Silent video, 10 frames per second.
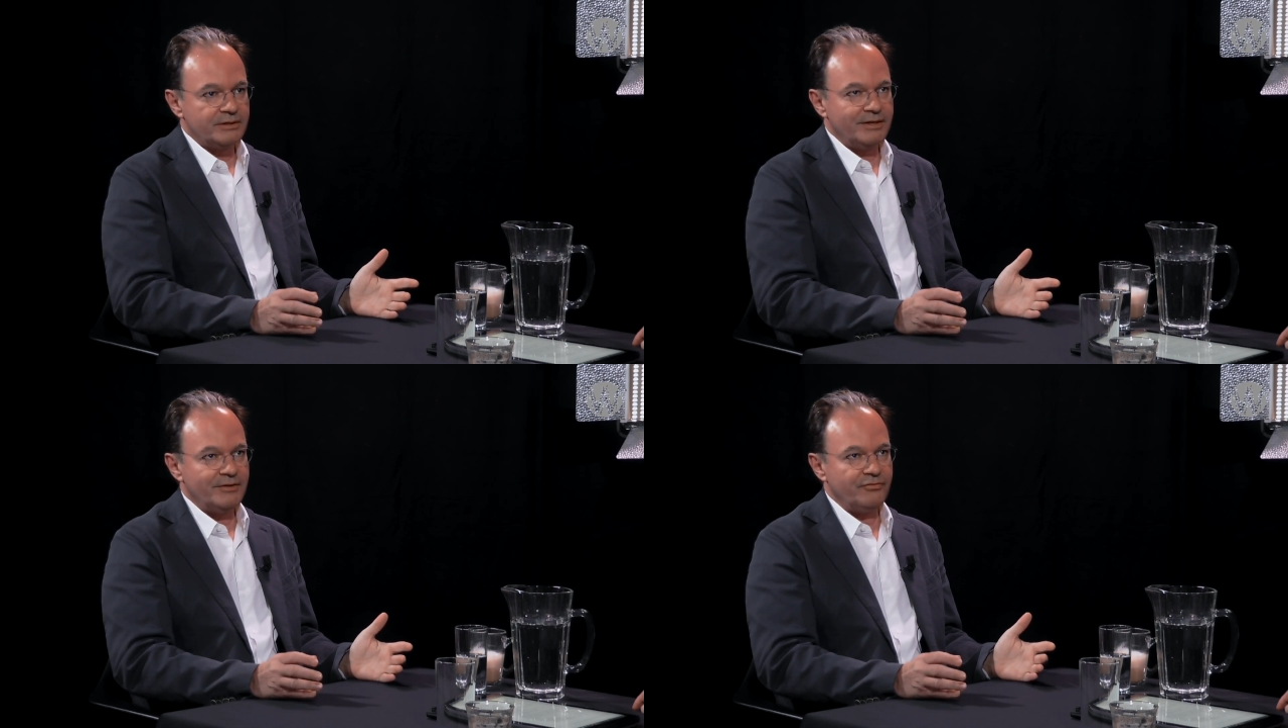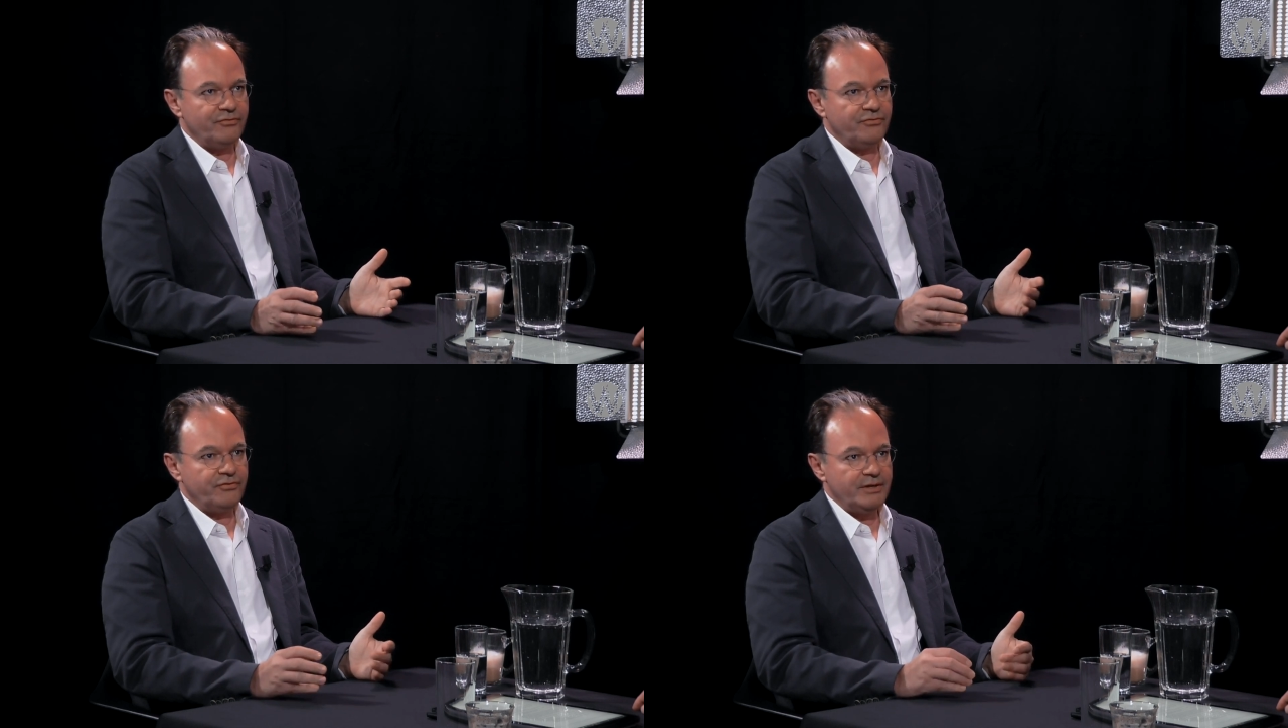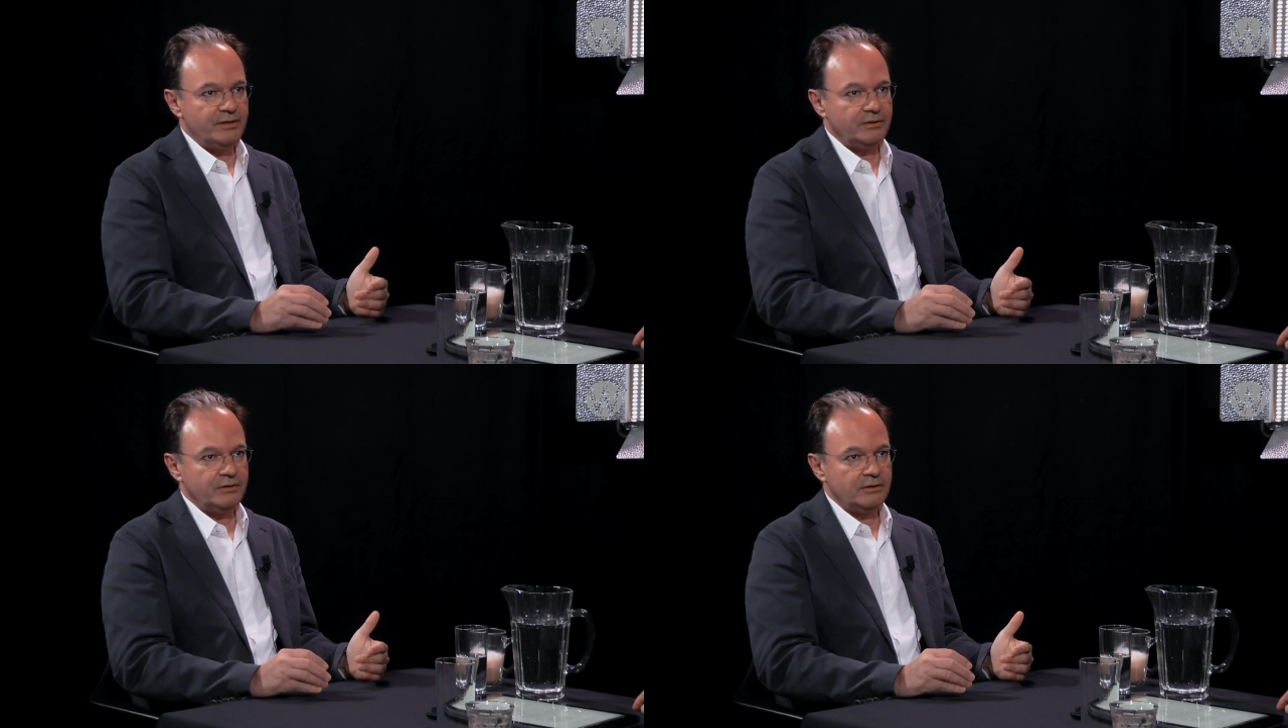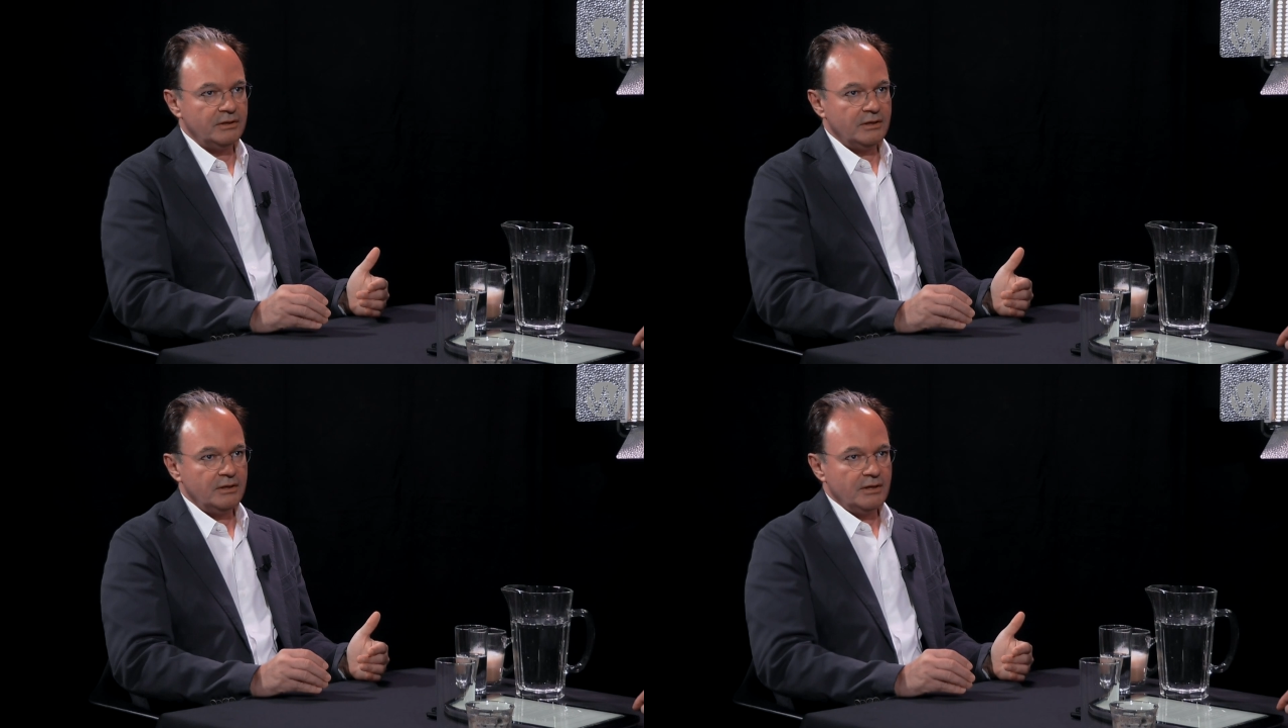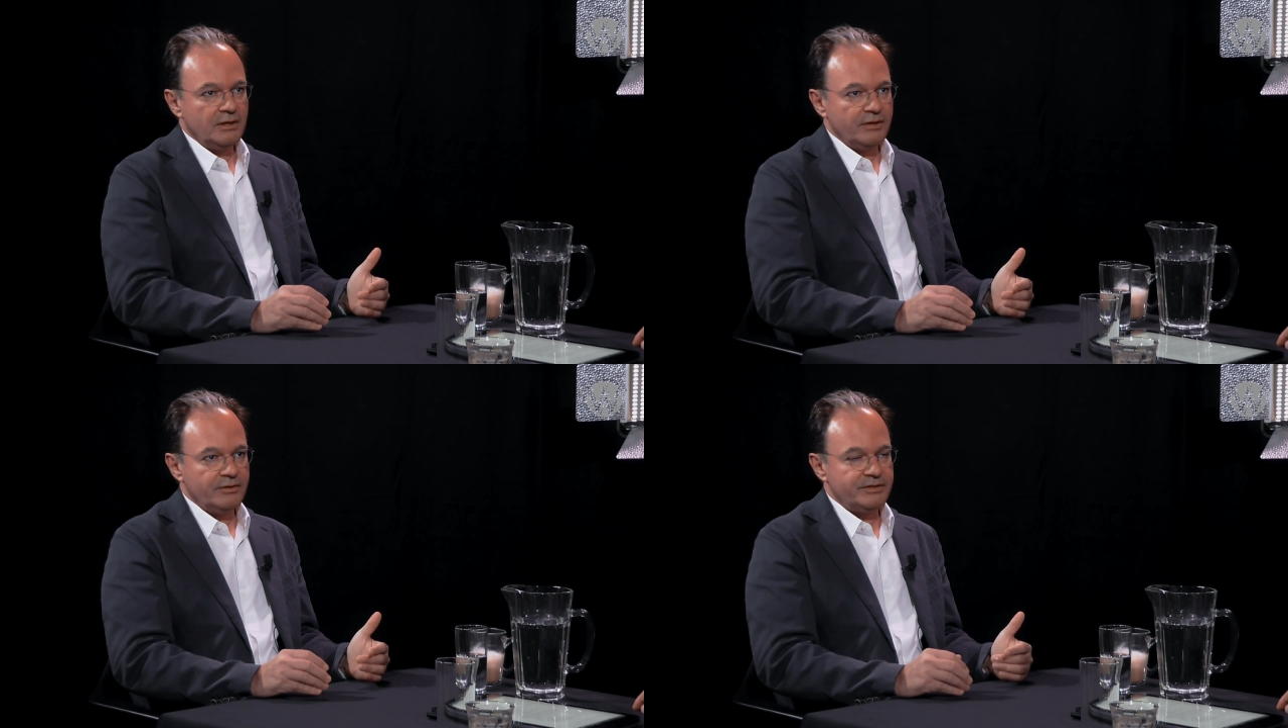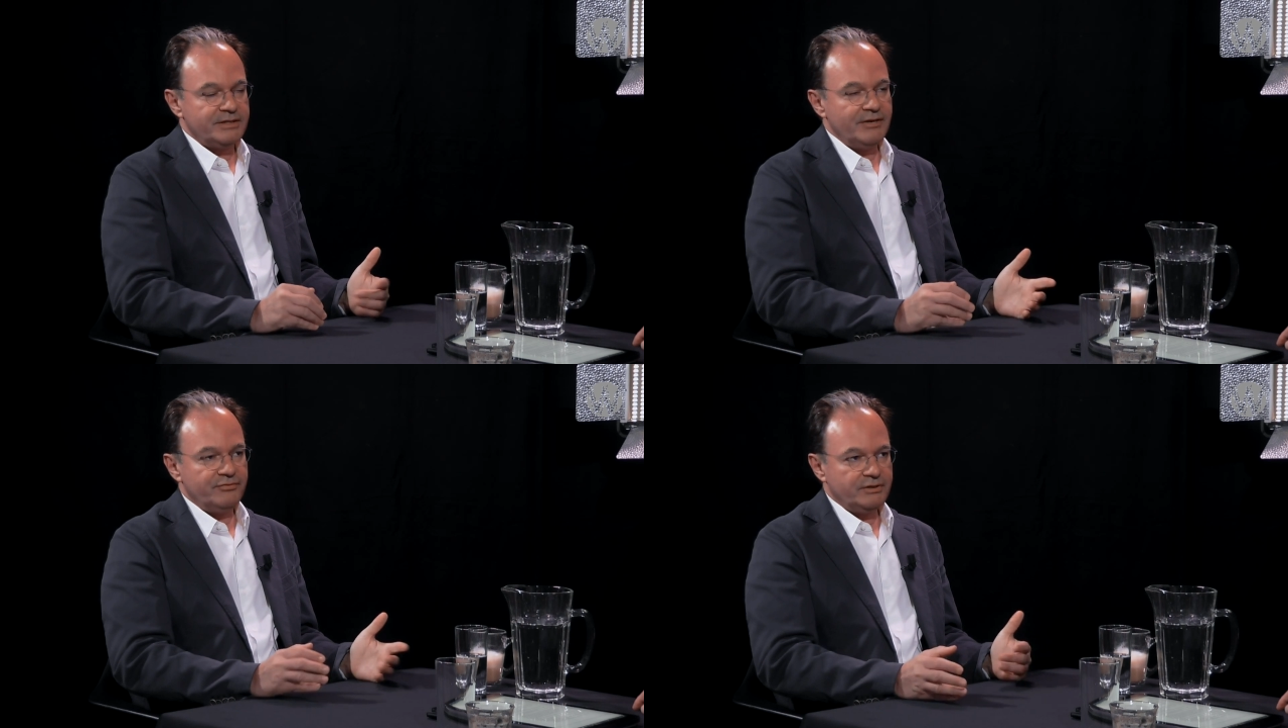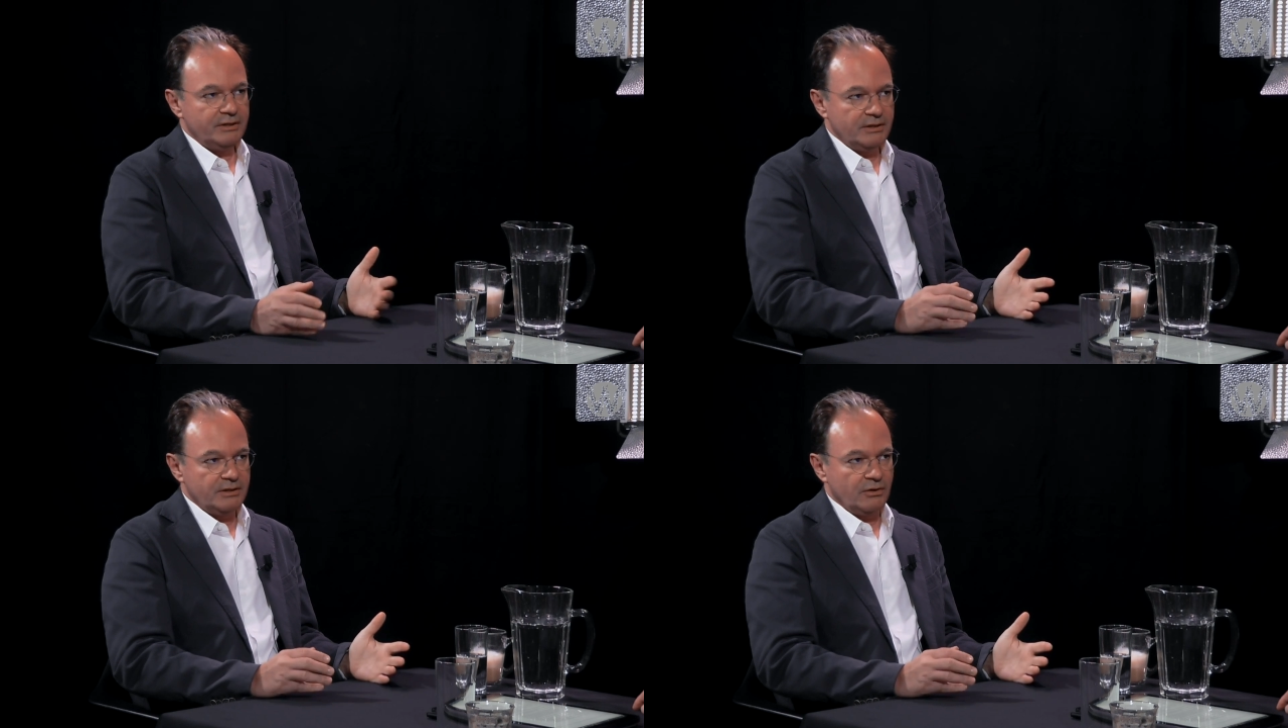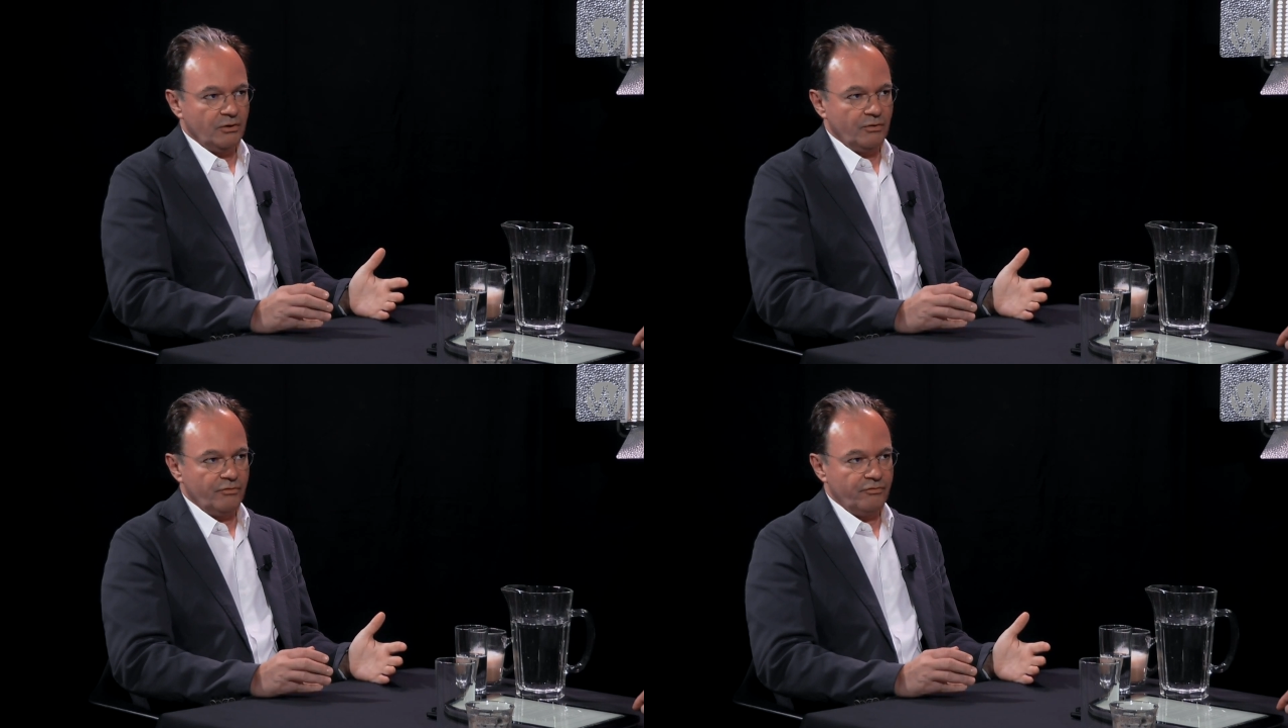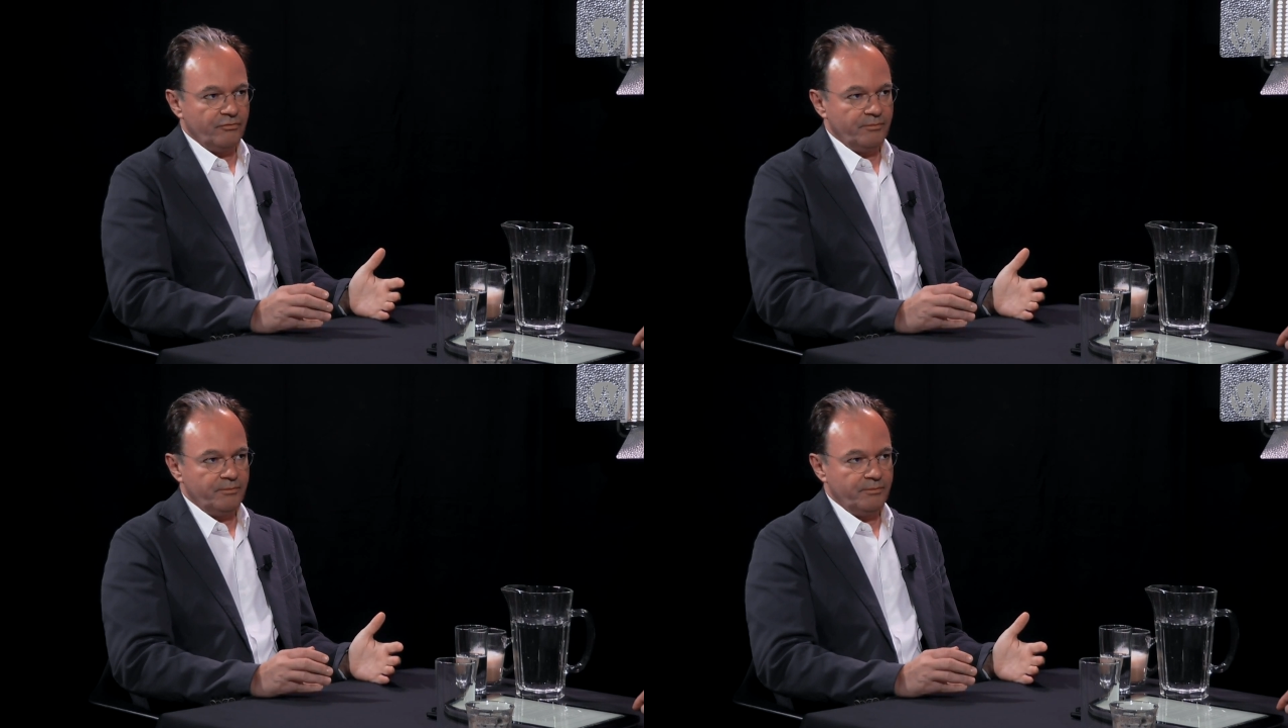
they feel the safety of,